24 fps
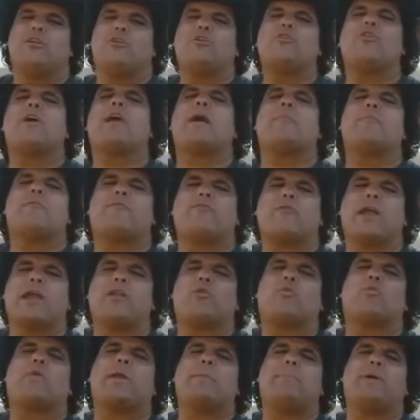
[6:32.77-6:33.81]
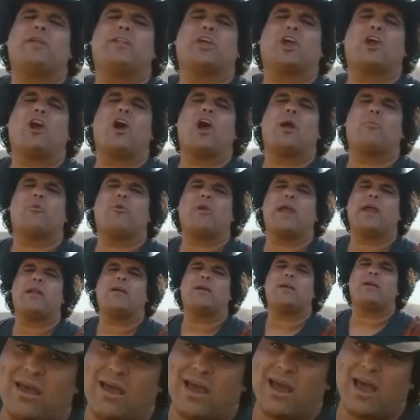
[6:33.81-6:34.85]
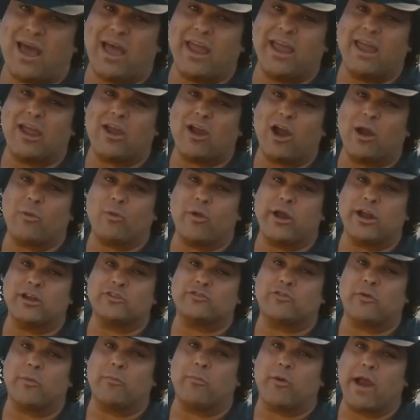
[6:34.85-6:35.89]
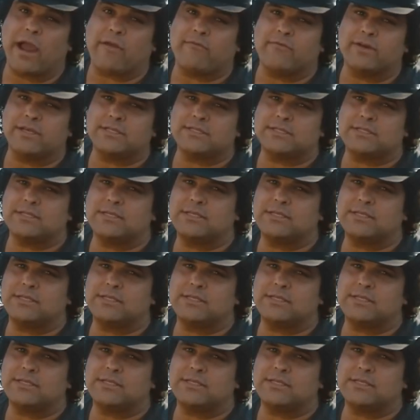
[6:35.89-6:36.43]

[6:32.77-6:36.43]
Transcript: You think I'm afraid to rebuild a carburetor? I eat carburetors for breakfast.